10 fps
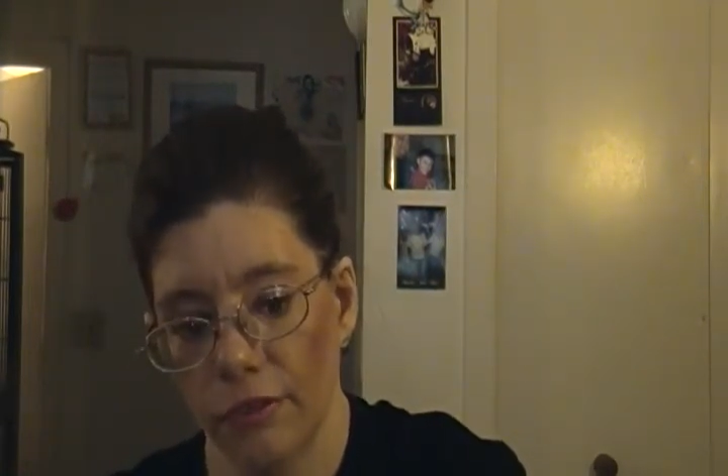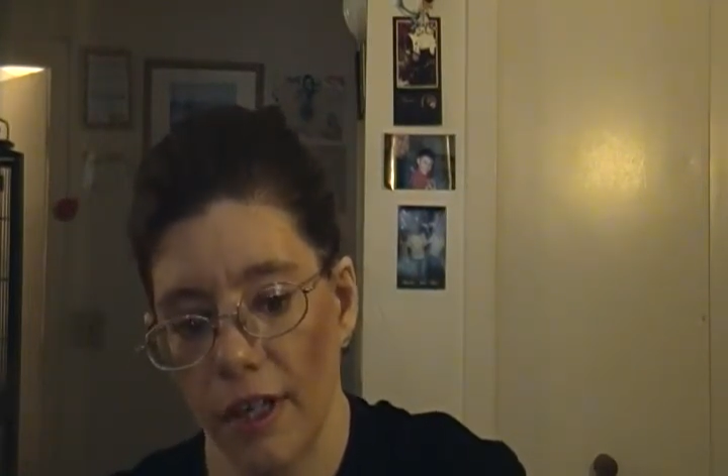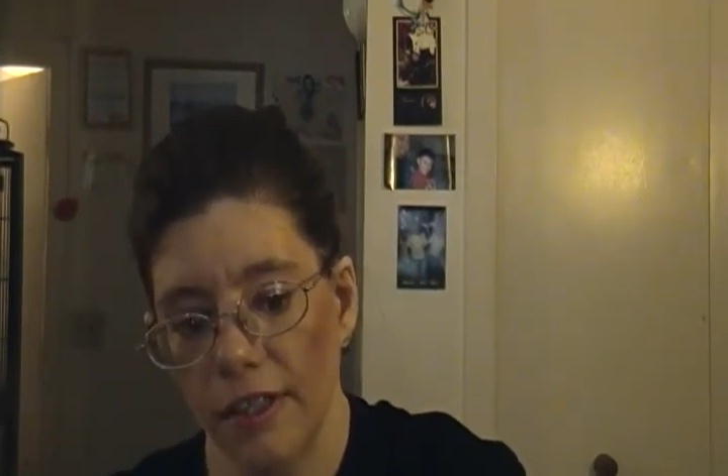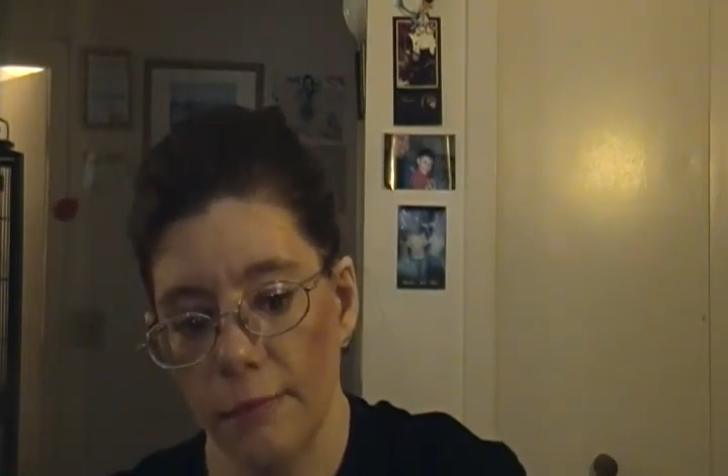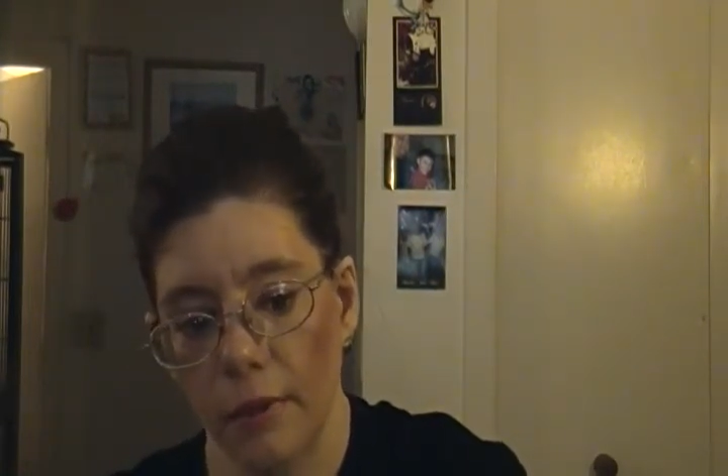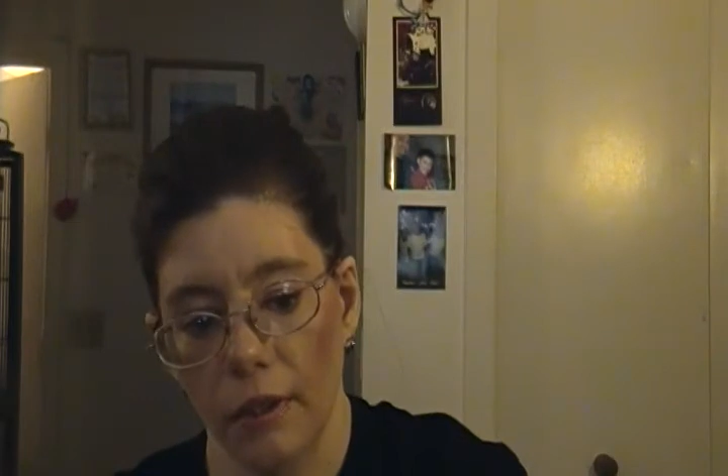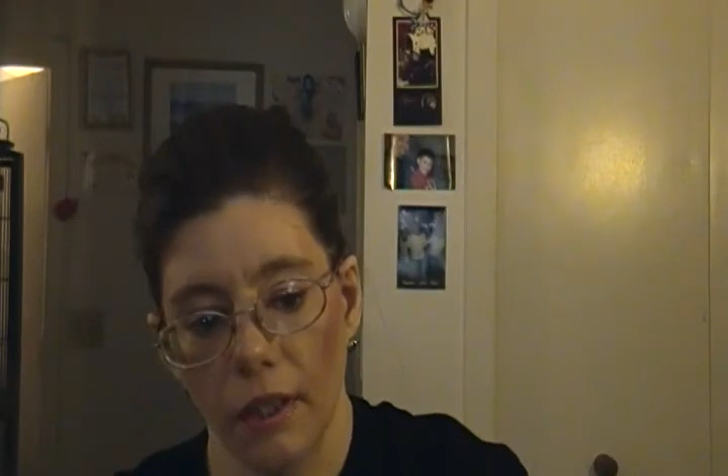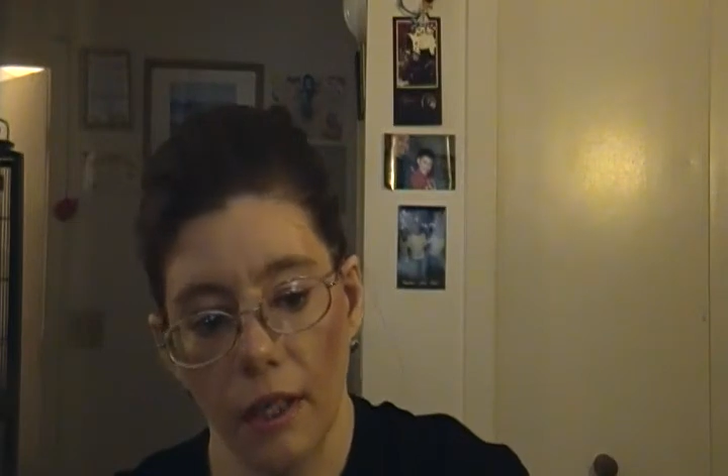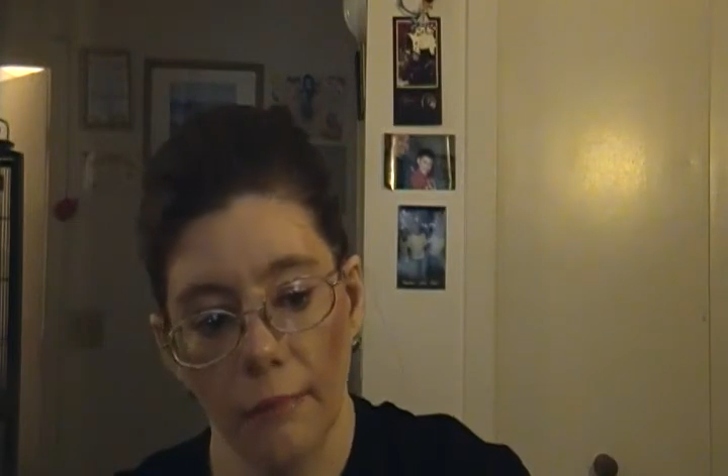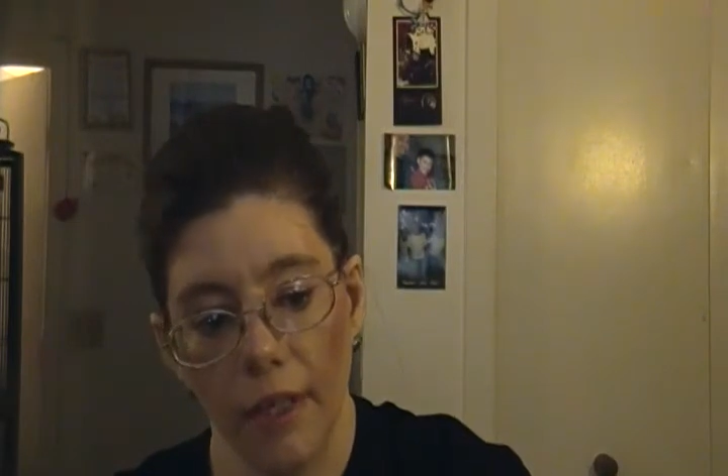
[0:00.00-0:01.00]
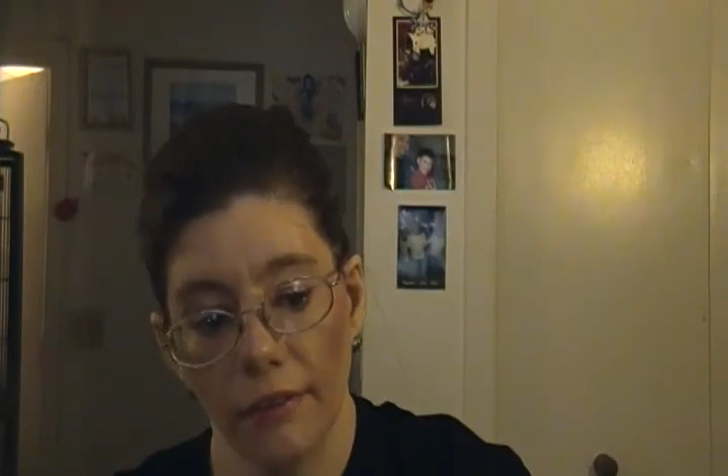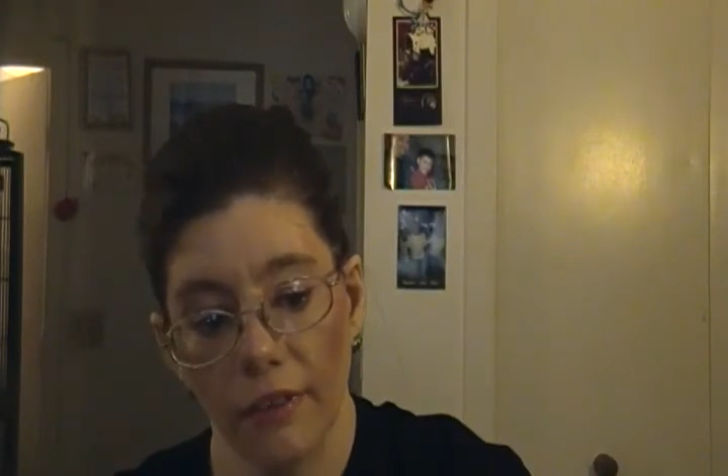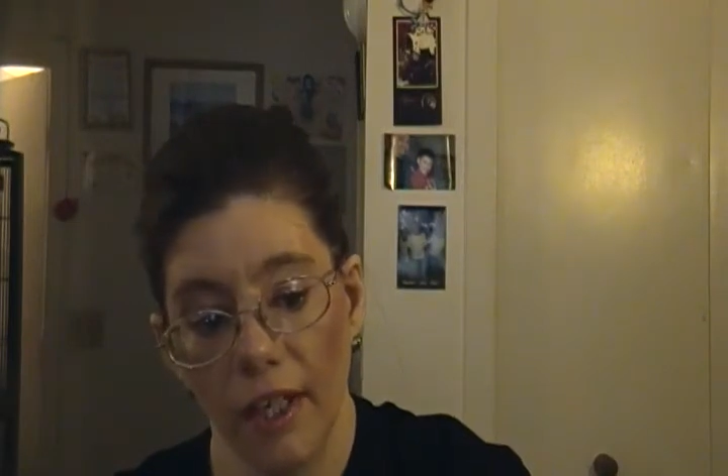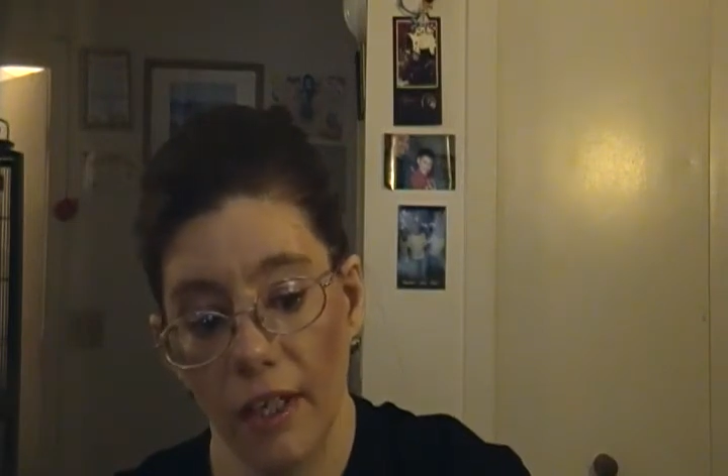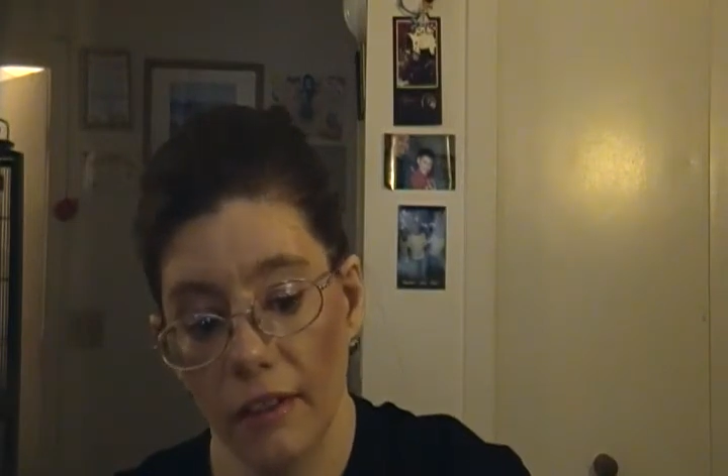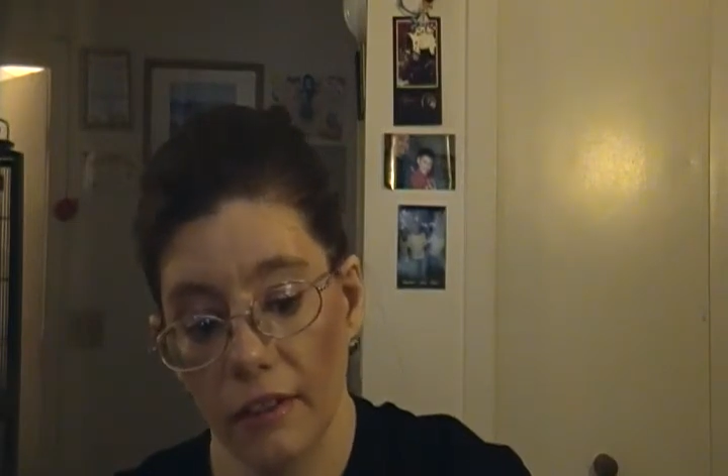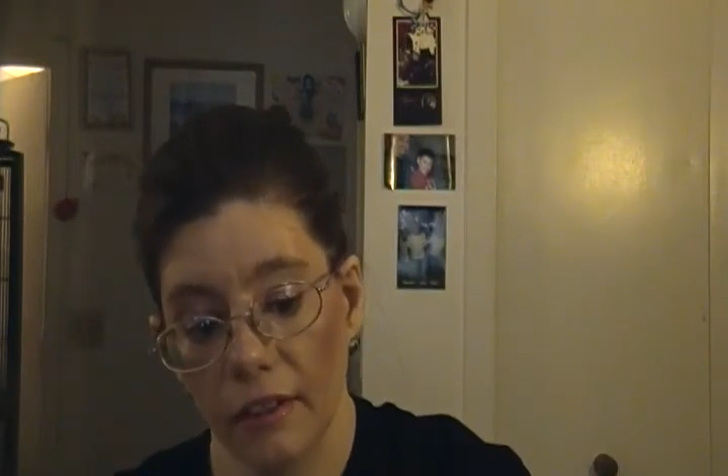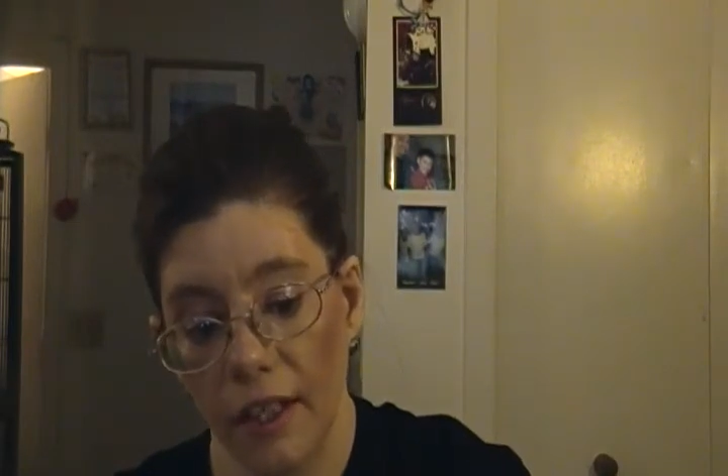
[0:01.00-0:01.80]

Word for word: dries, but um, other than that,